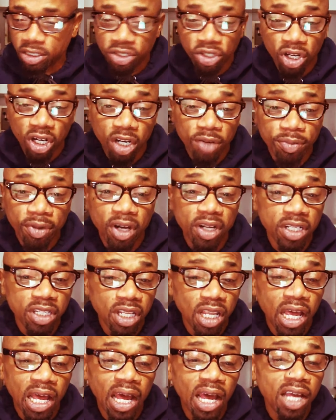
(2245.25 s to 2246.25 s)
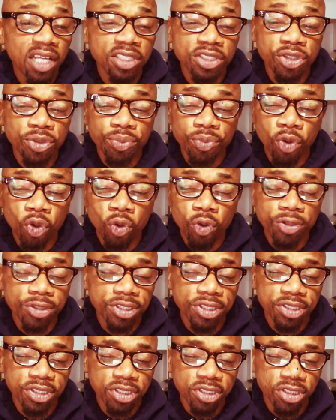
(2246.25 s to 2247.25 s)
talk about Elijah,
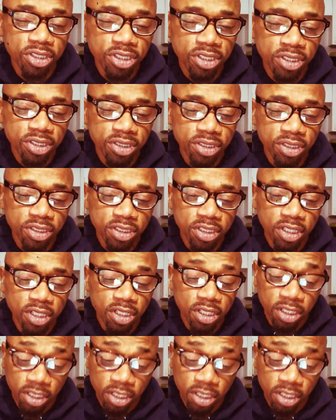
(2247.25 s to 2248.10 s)
Moses, and Jesus.